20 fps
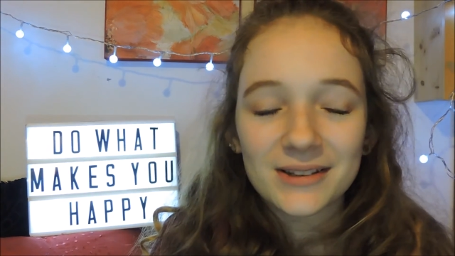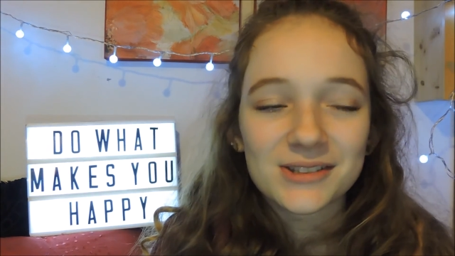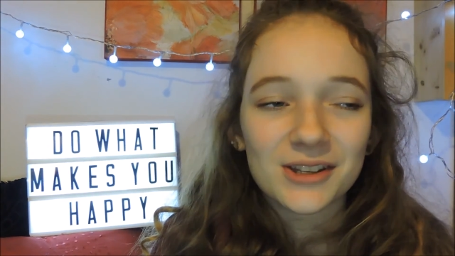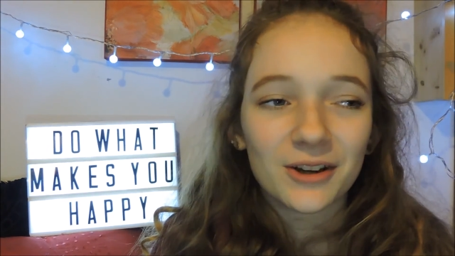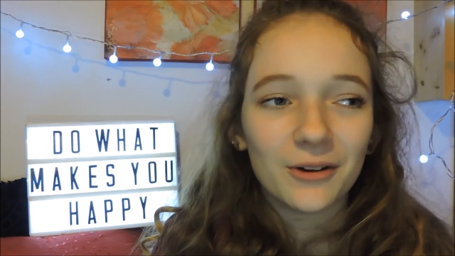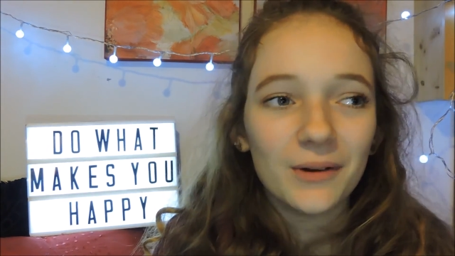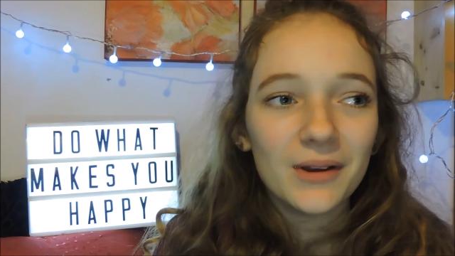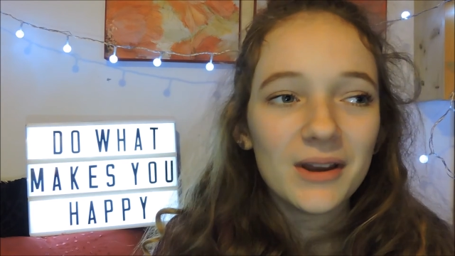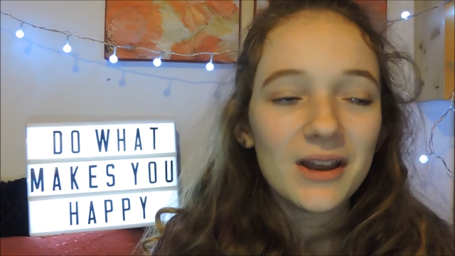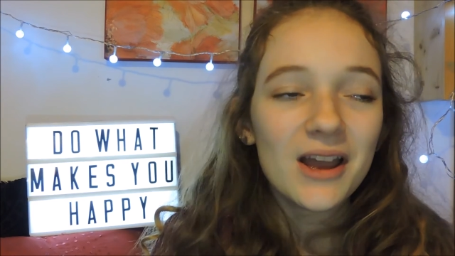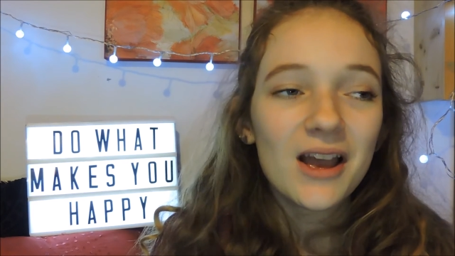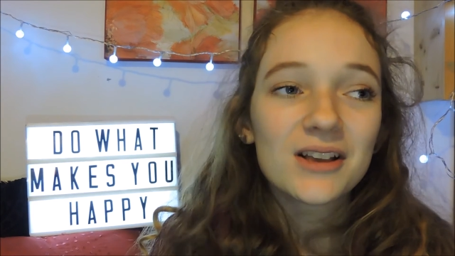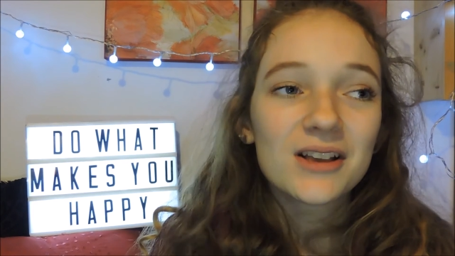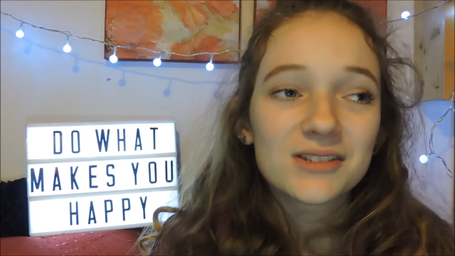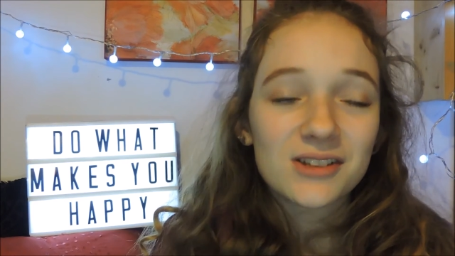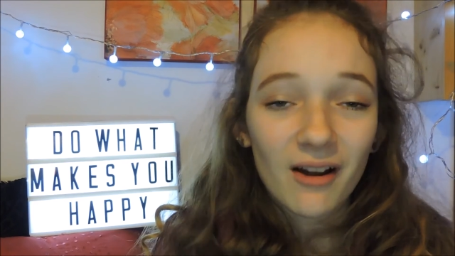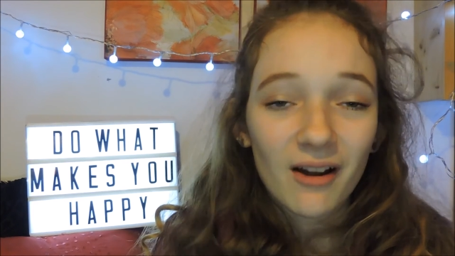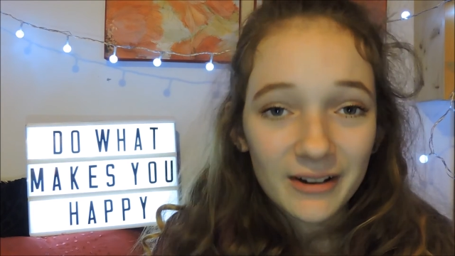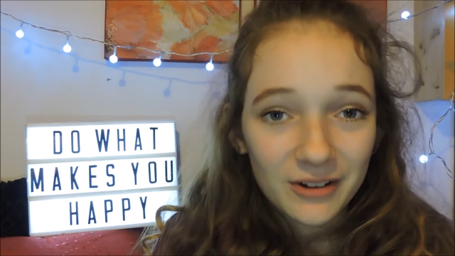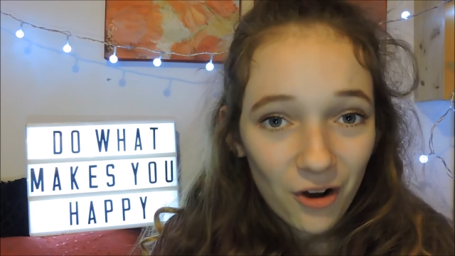So
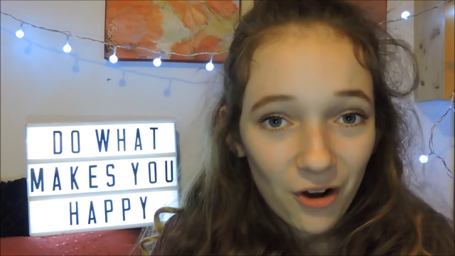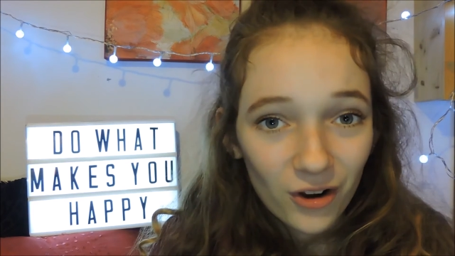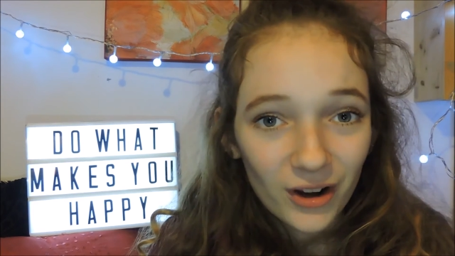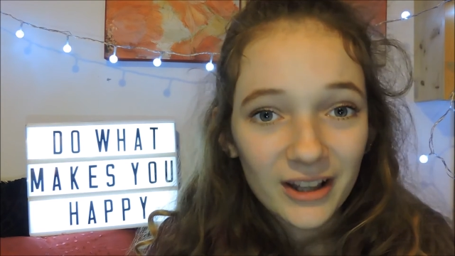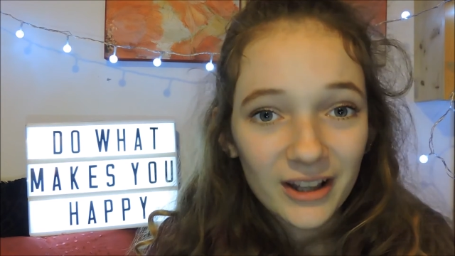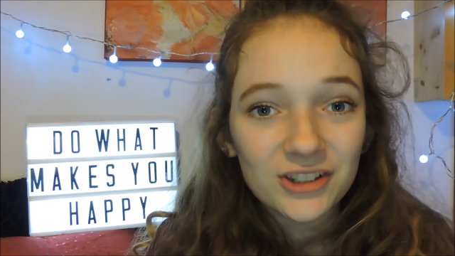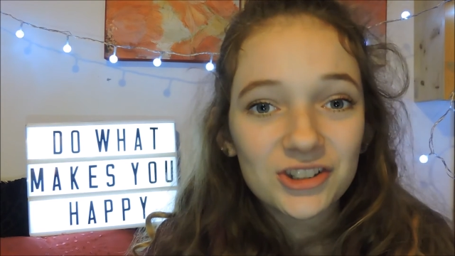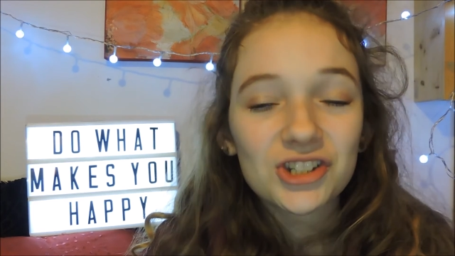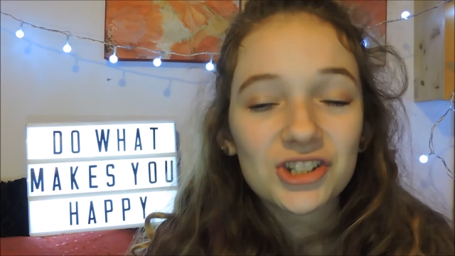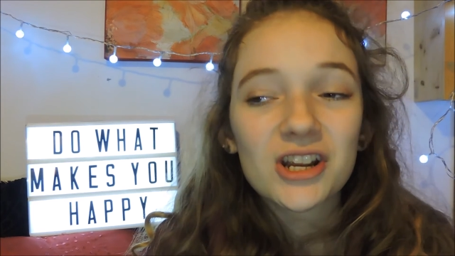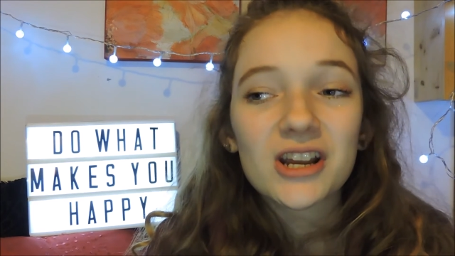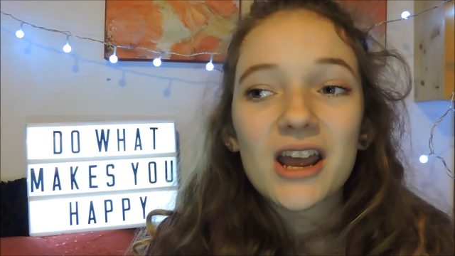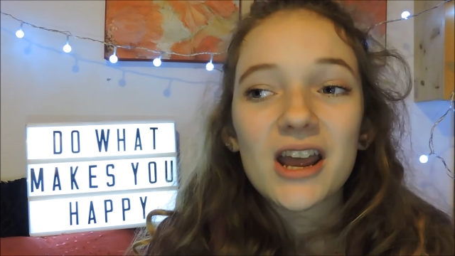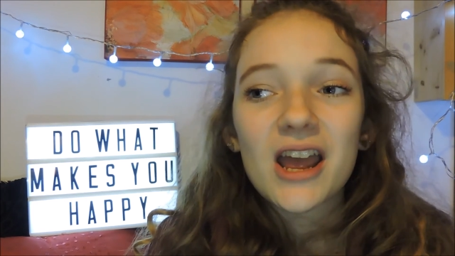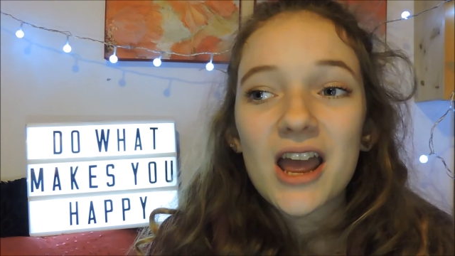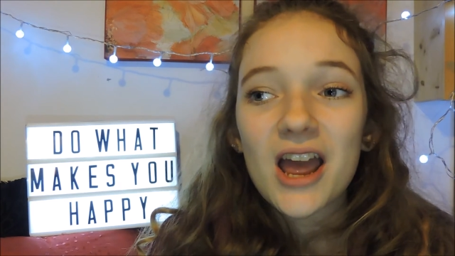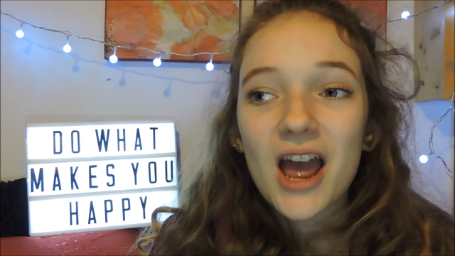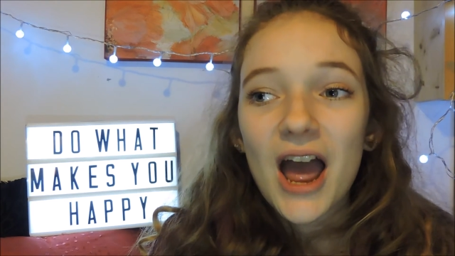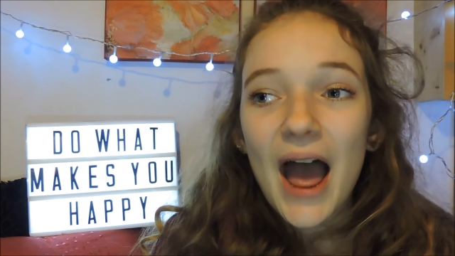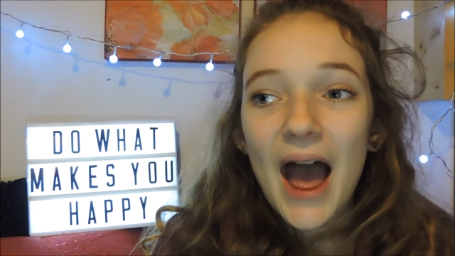started college
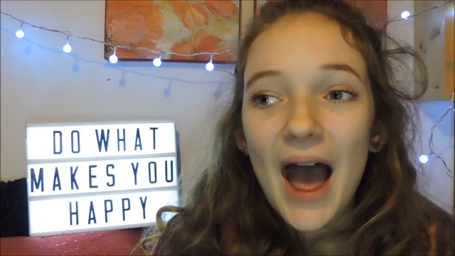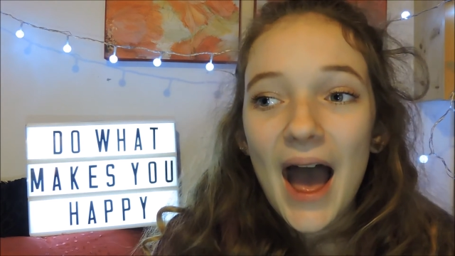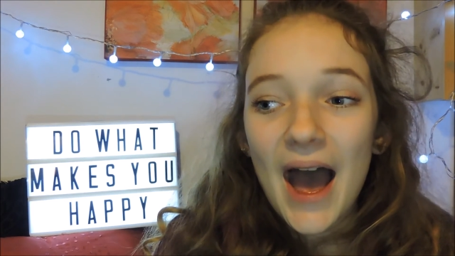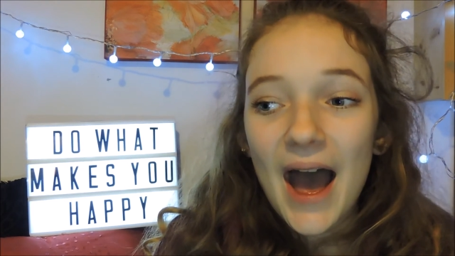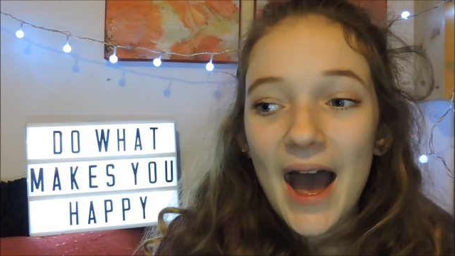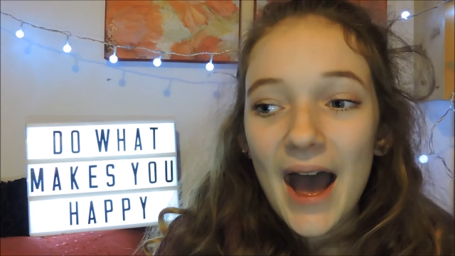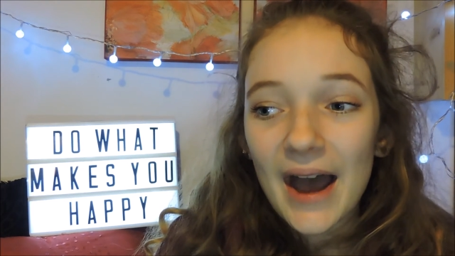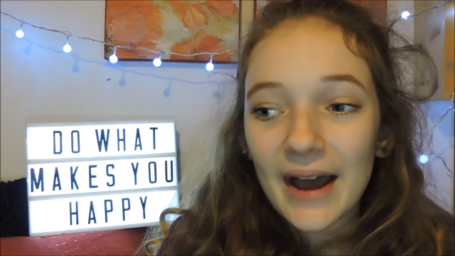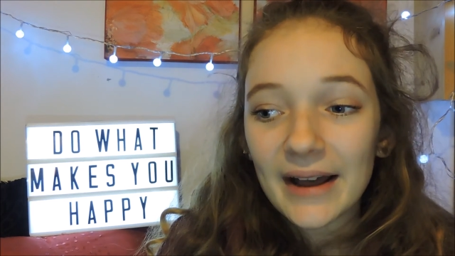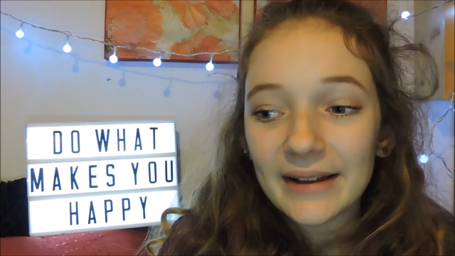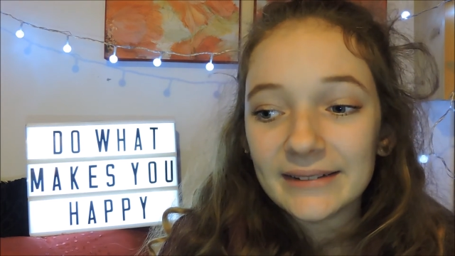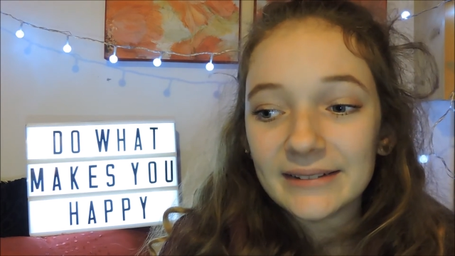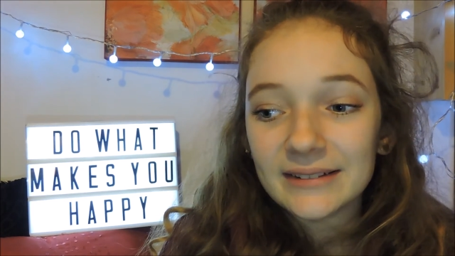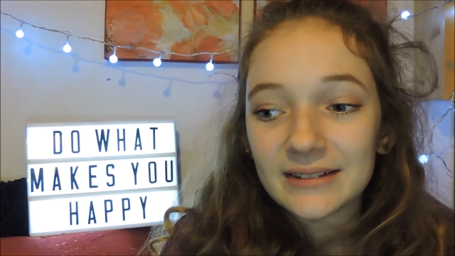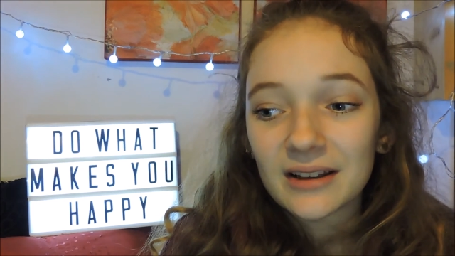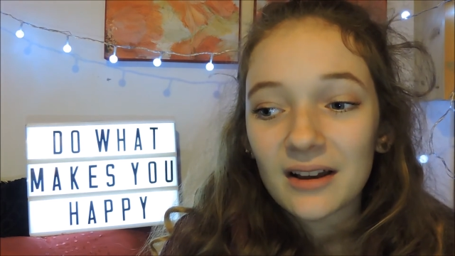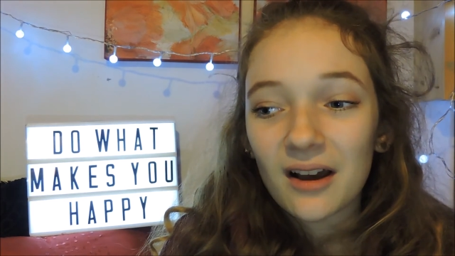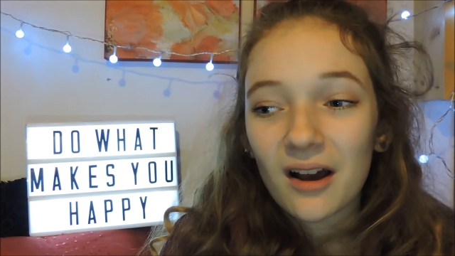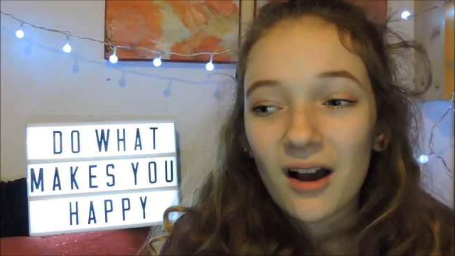and